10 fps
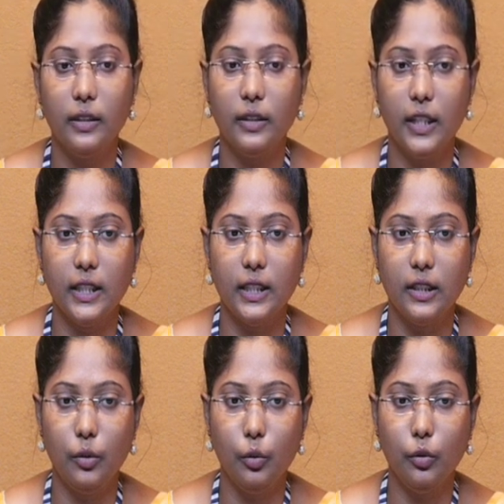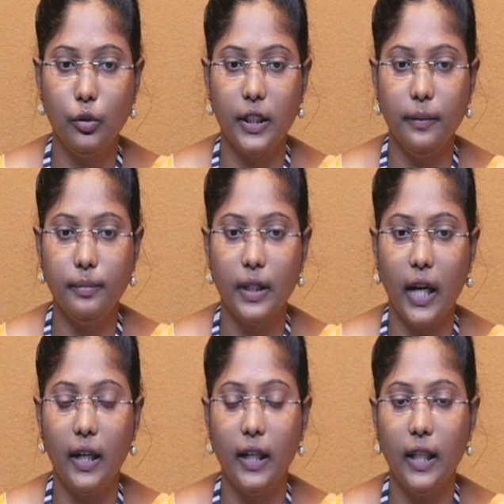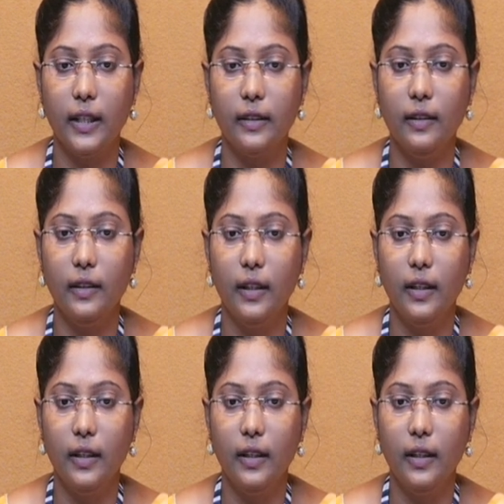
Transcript: these two steps until the